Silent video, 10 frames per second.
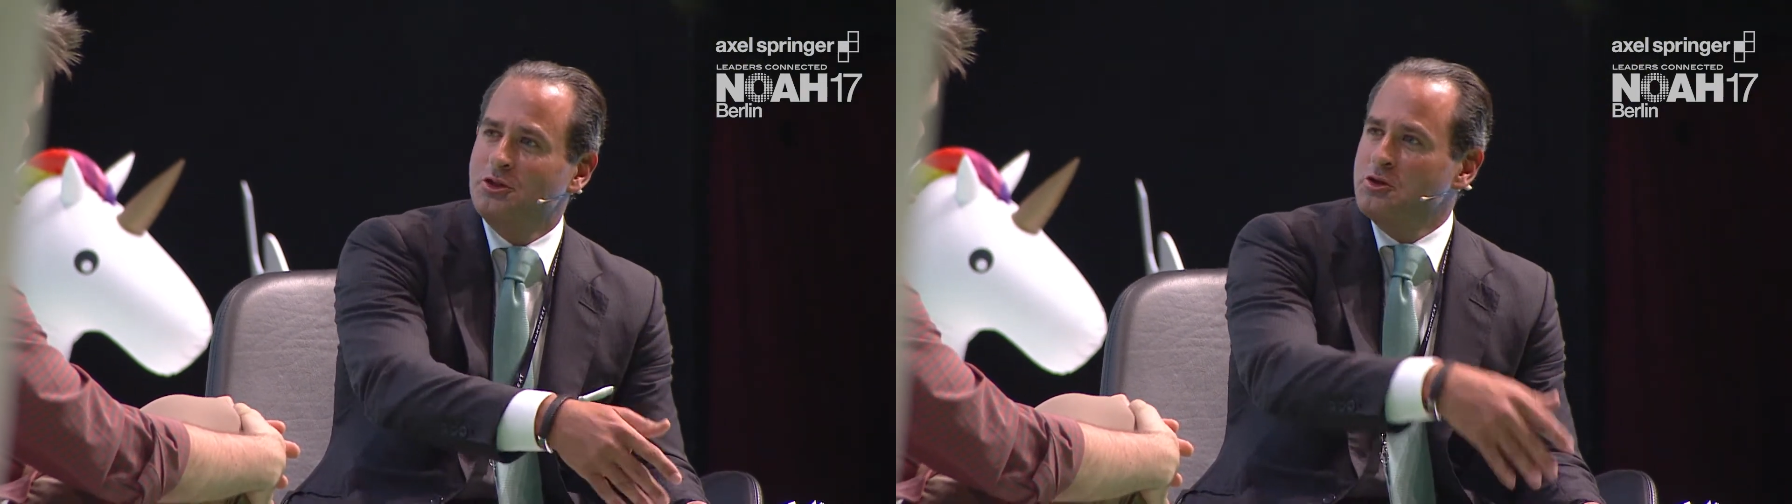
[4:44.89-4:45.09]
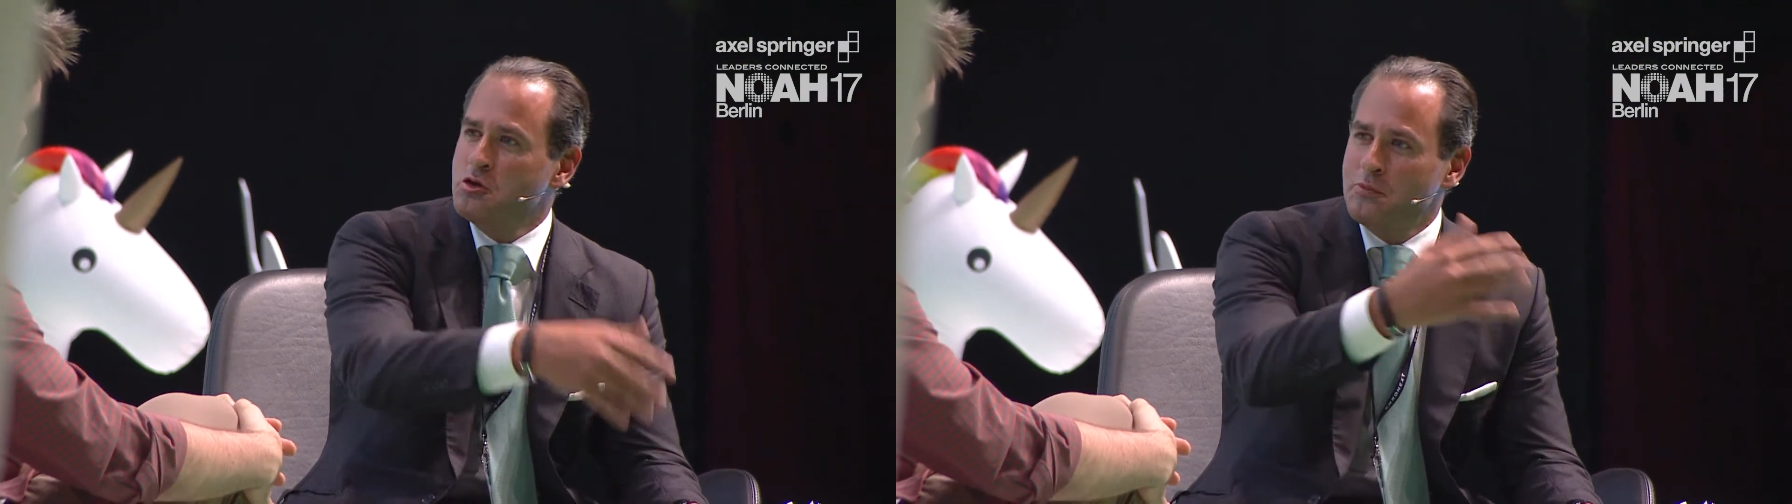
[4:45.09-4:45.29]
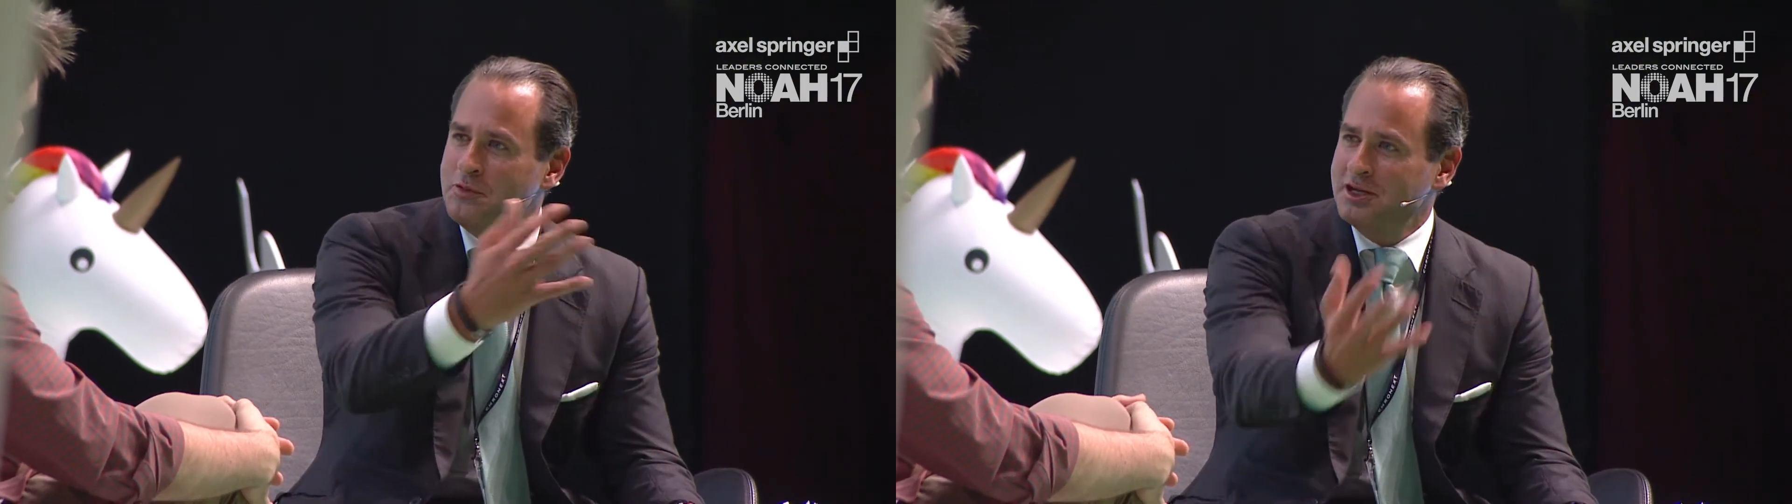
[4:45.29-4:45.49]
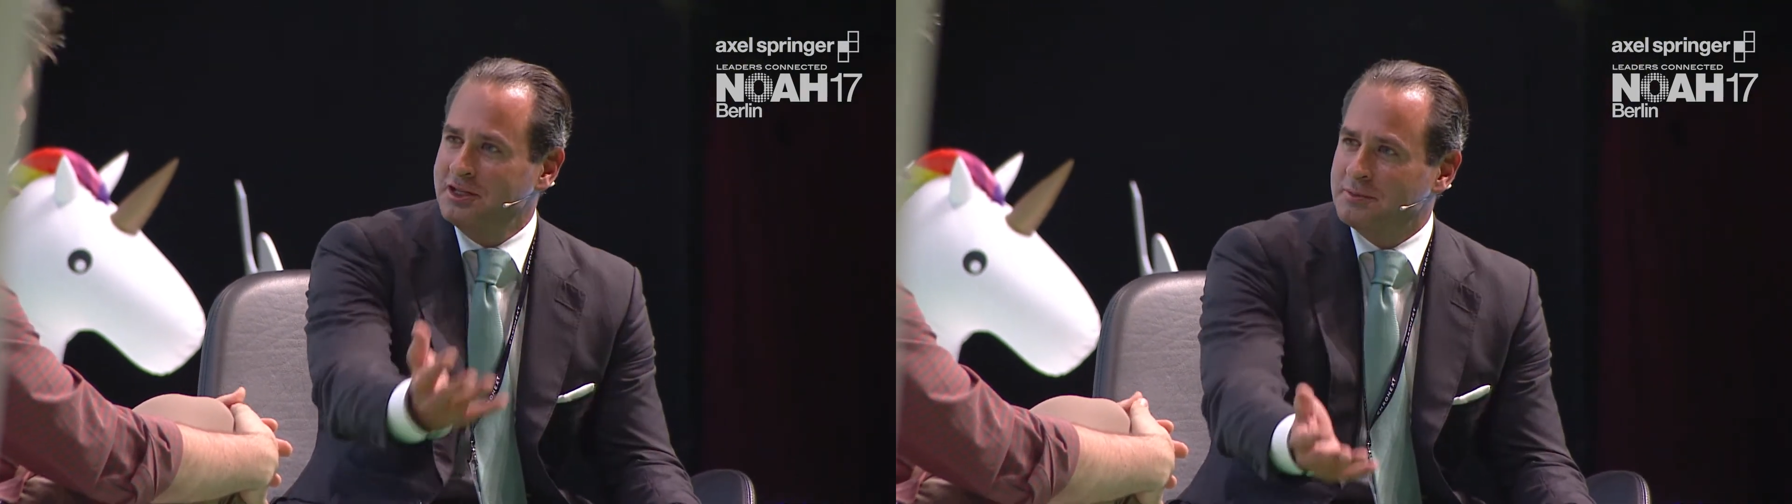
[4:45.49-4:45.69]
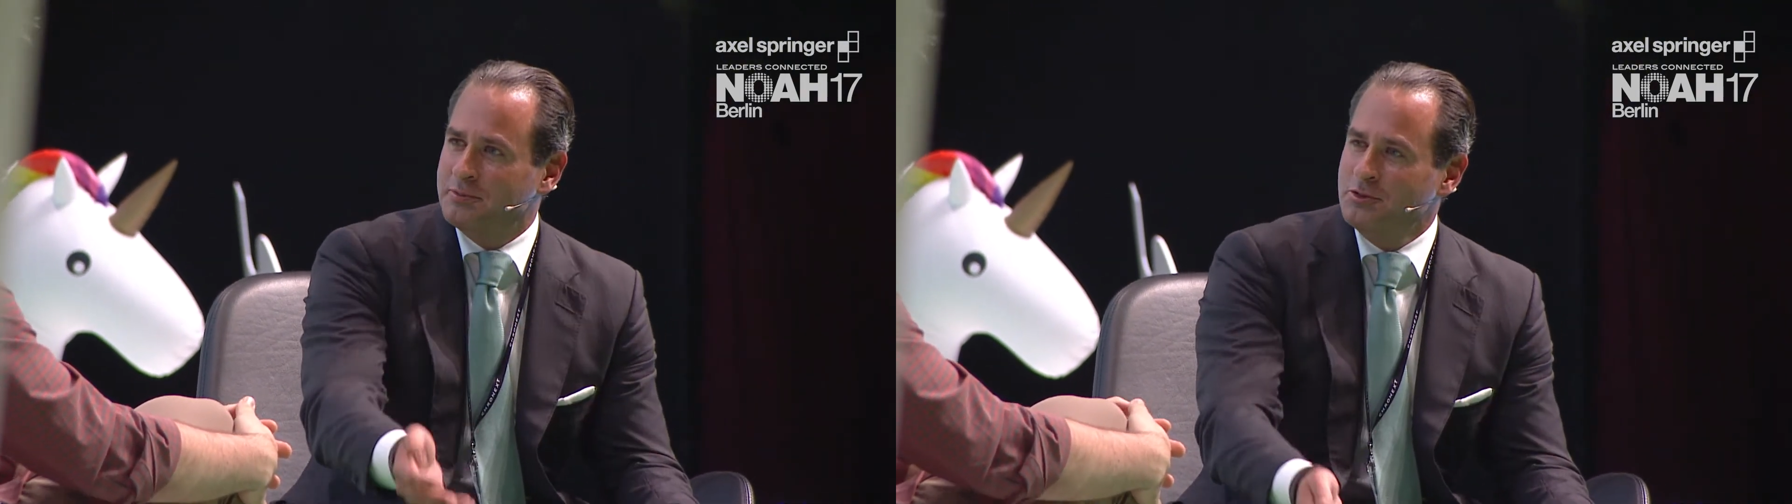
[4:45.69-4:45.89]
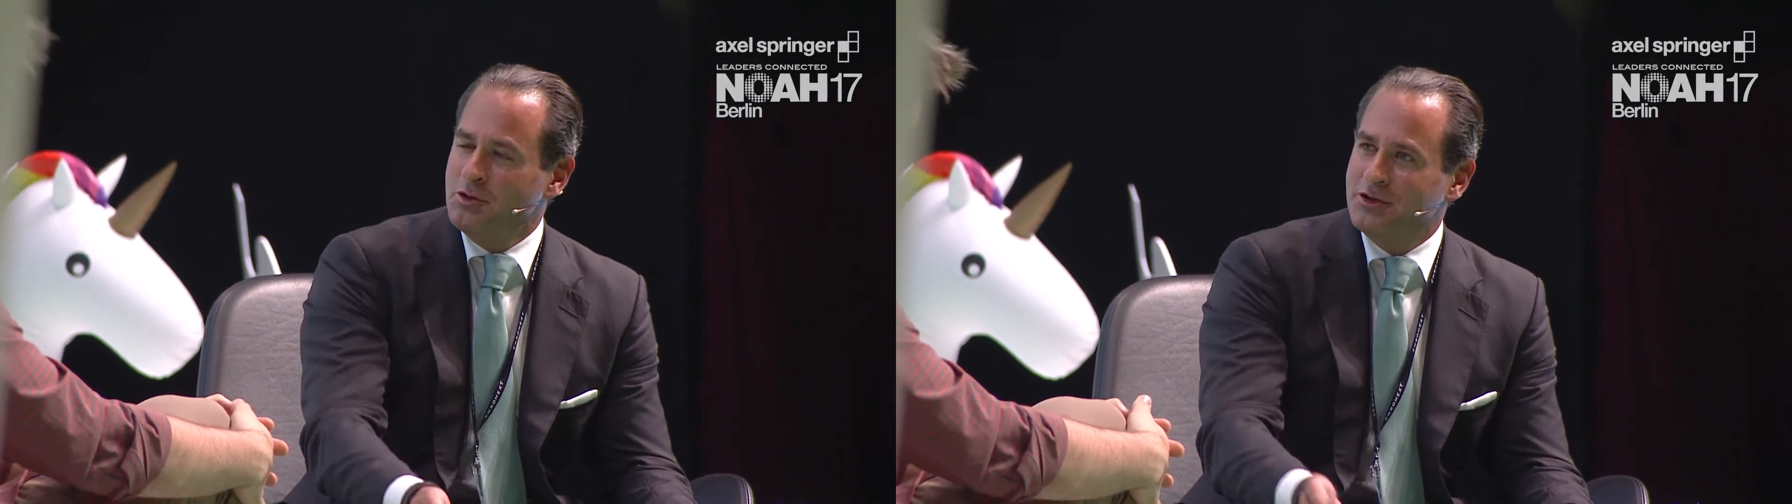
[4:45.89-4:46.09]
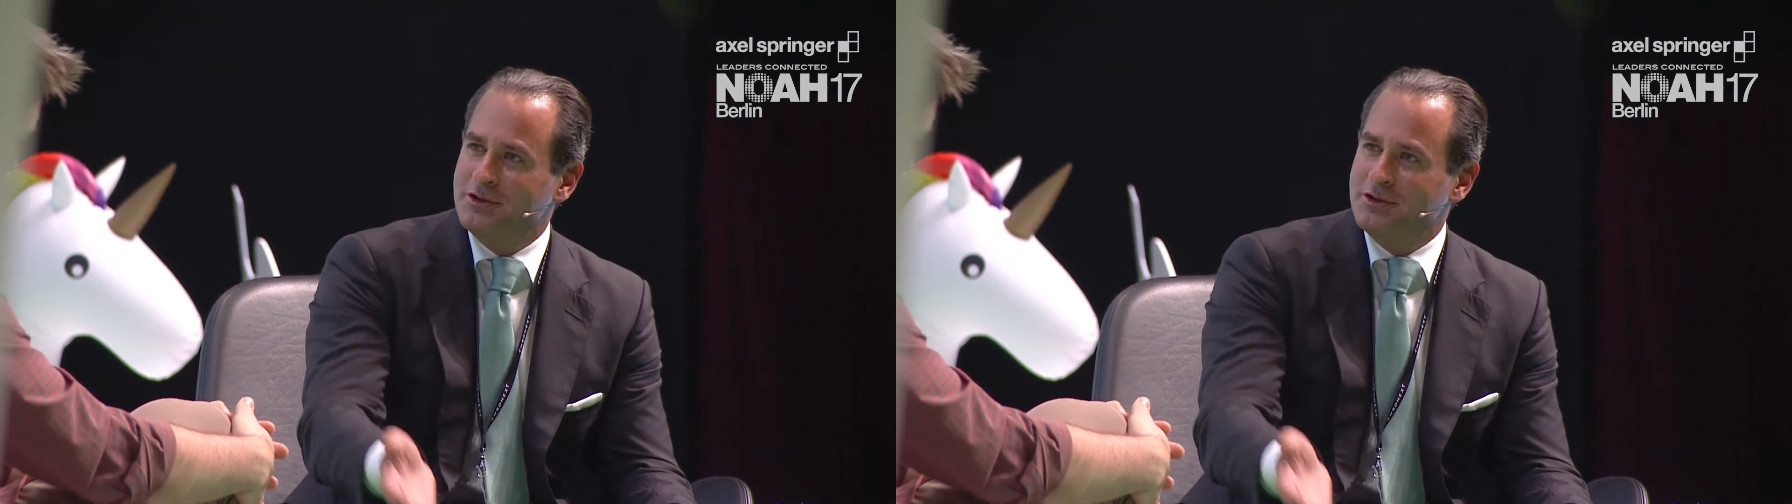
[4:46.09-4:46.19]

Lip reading: the European entrepreneur?